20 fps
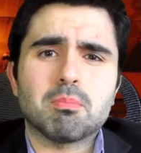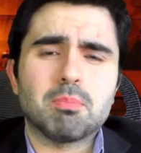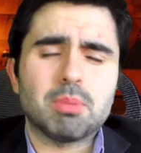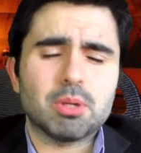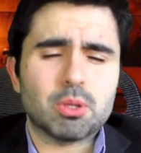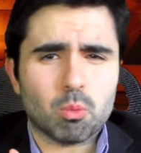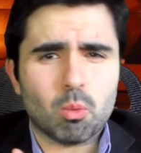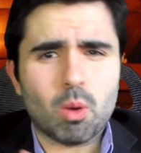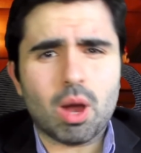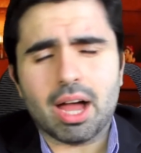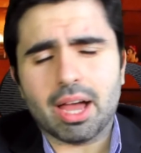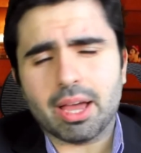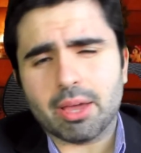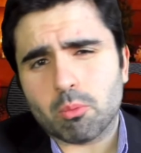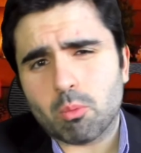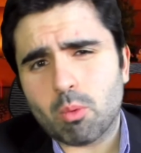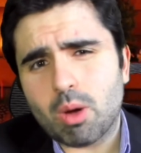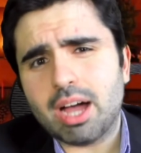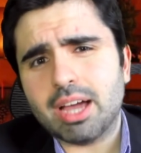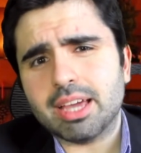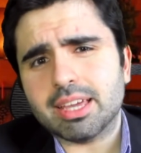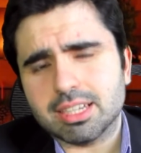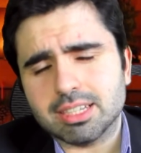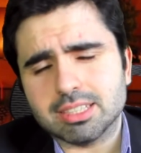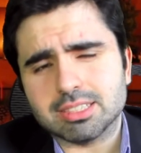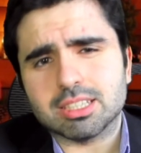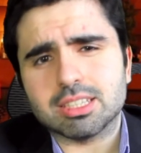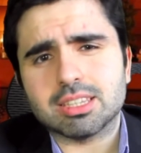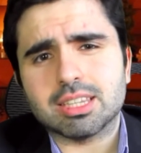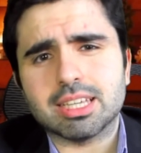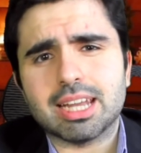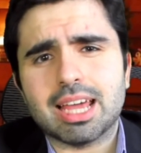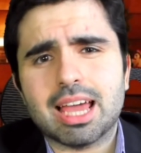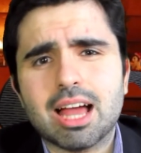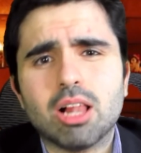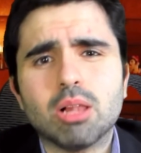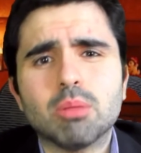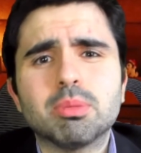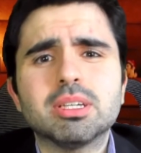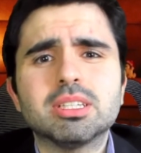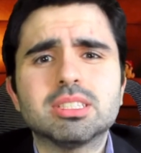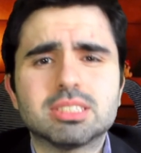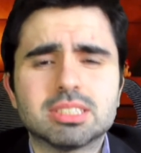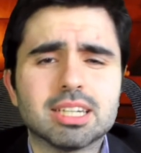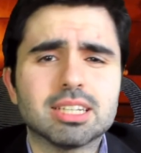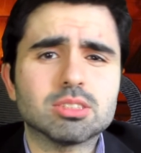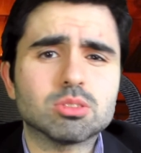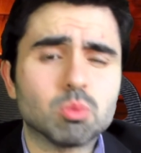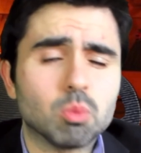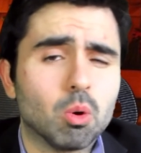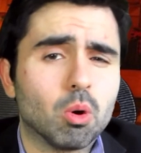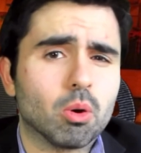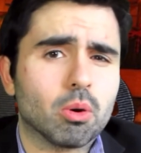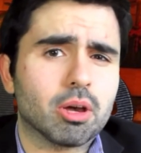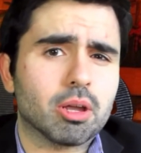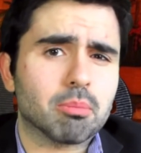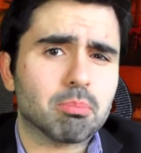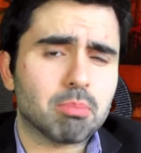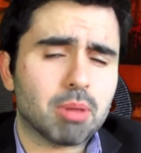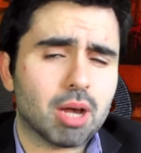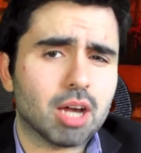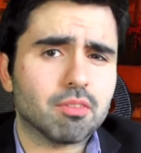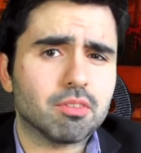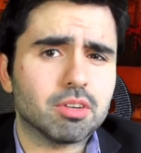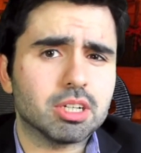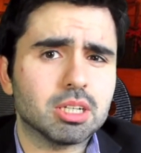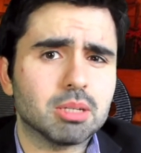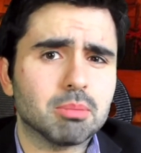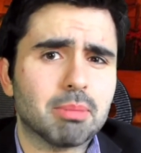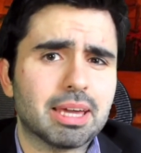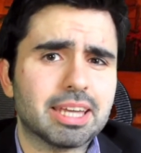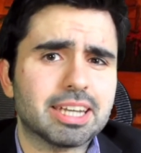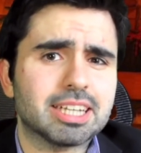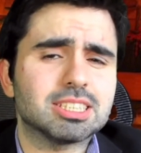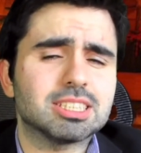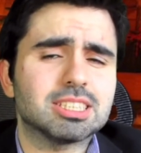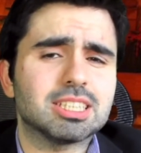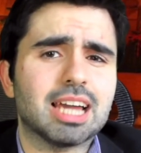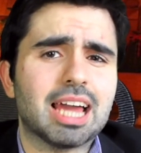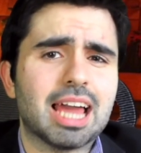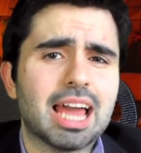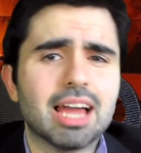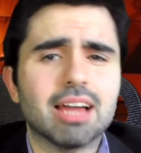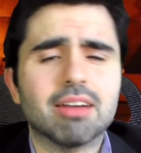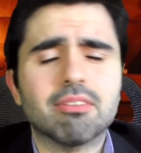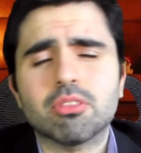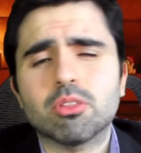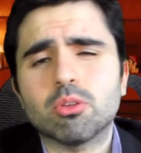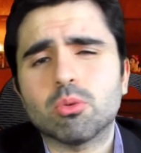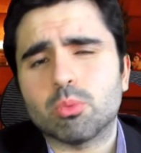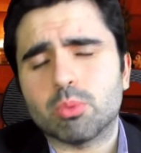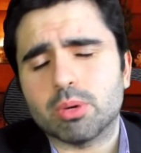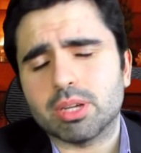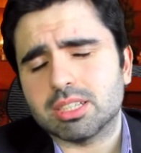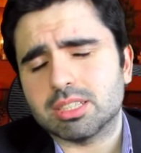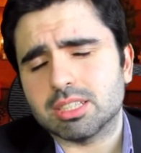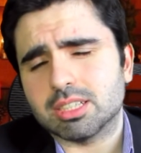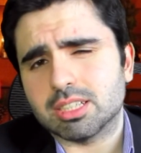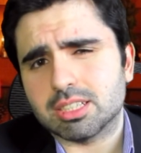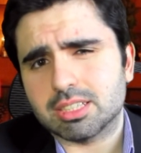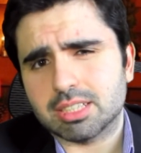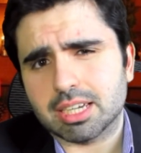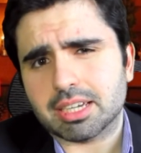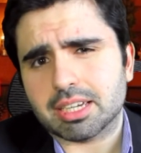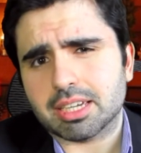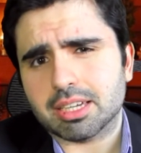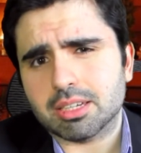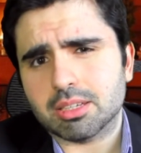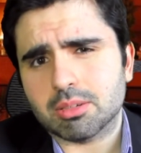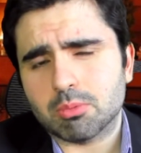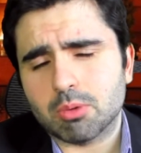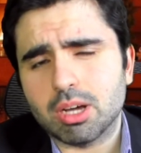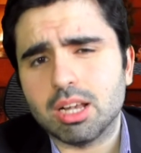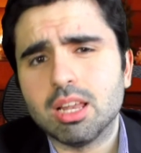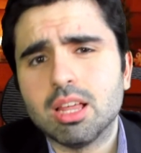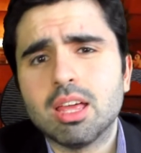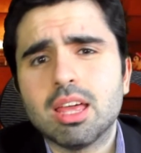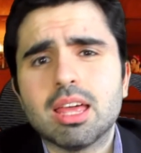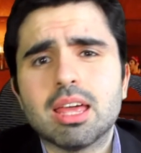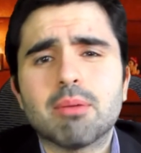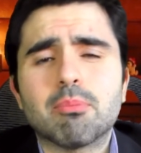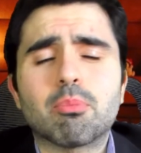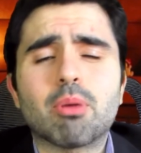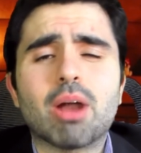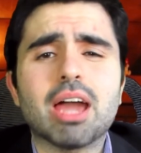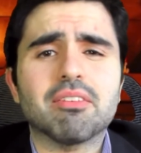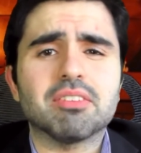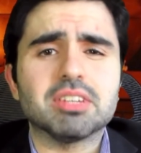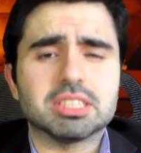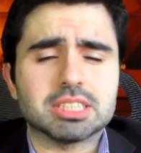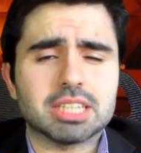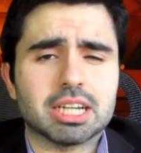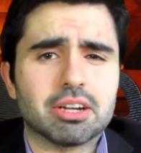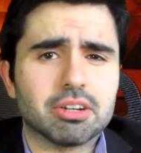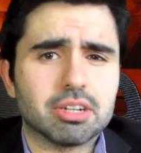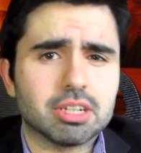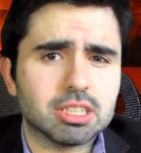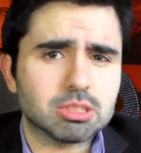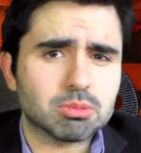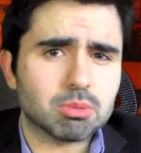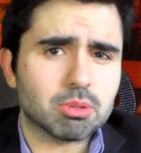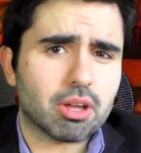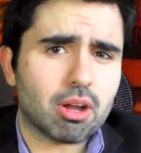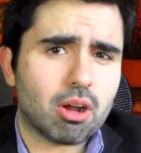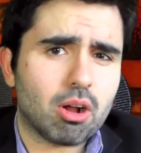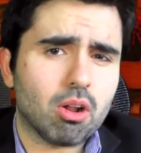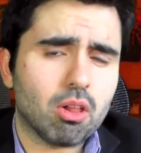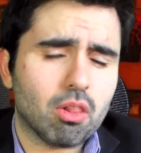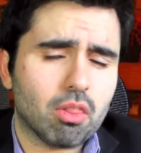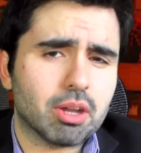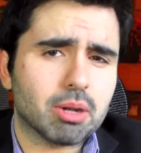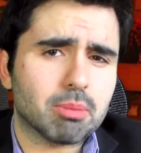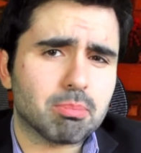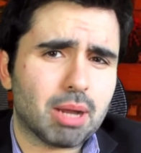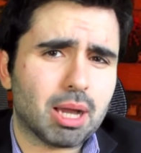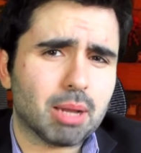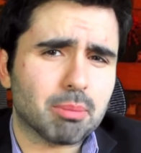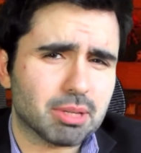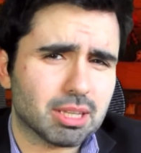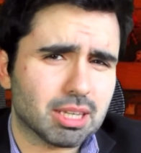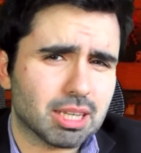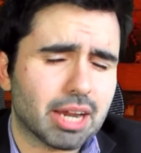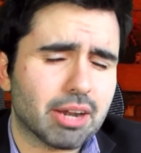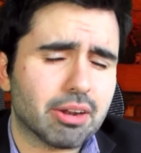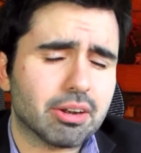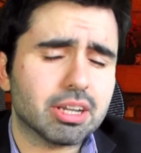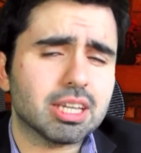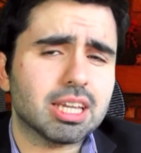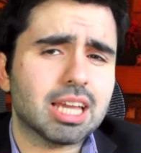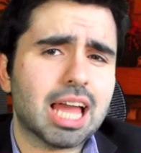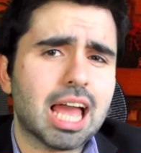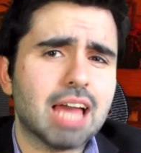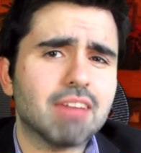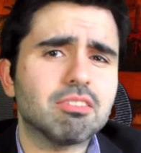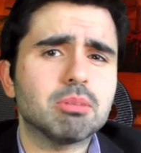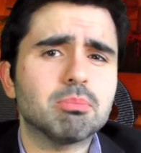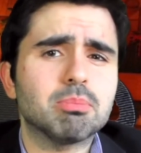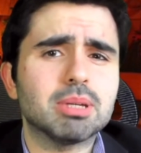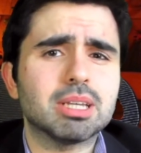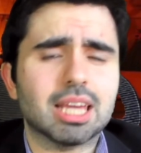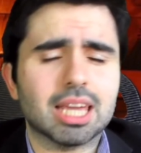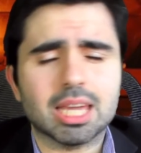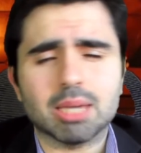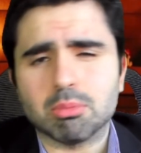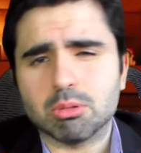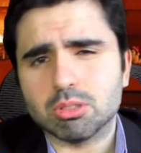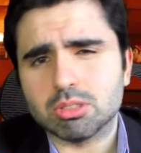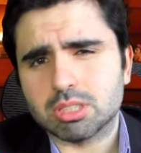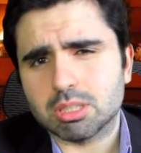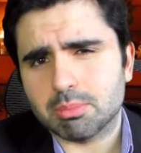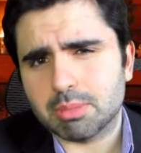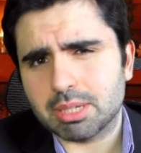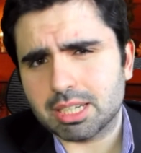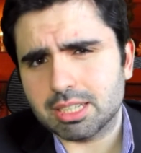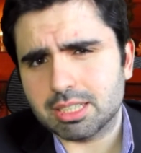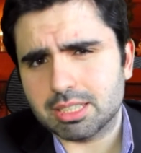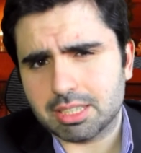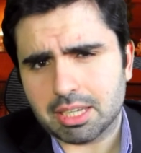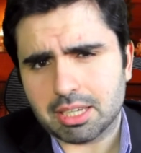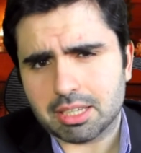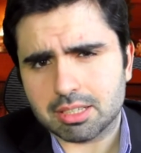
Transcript: why? Why is it that LBJ's war on poverty managed to halve the rate in a decade, while private charities, with all their popularity, haven't been able to make a dent?